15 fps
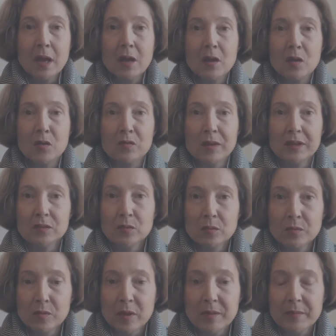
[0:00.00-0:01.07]
A rental
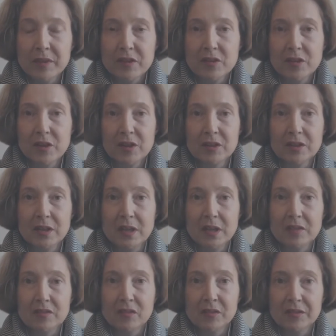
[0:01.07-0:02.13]
prohibition
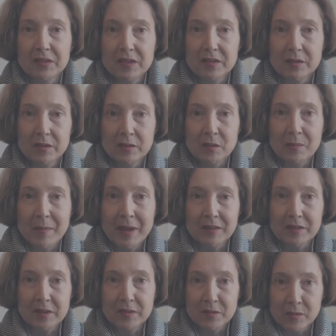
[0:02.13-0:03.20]
is considered a
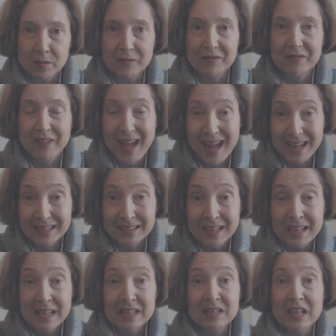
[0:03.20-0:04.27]
material fact
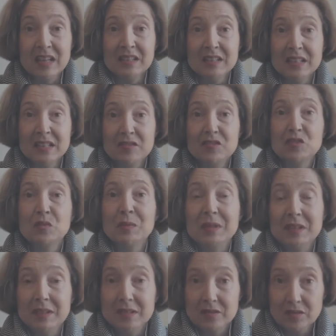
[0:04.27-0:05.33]
that needs to be
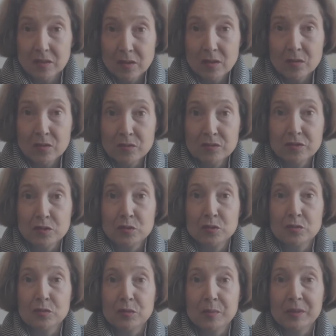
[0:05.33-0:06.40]
disclosed
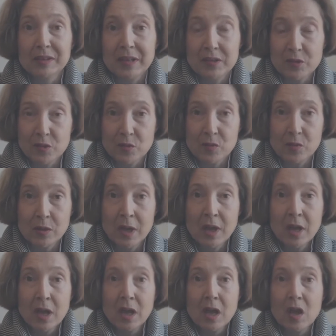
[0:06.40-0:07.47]
to the potential
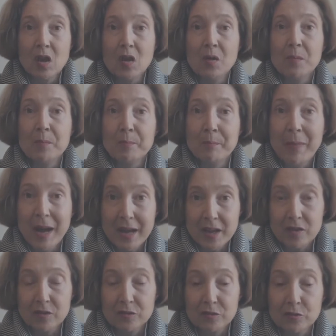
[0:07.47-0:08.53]
buyers.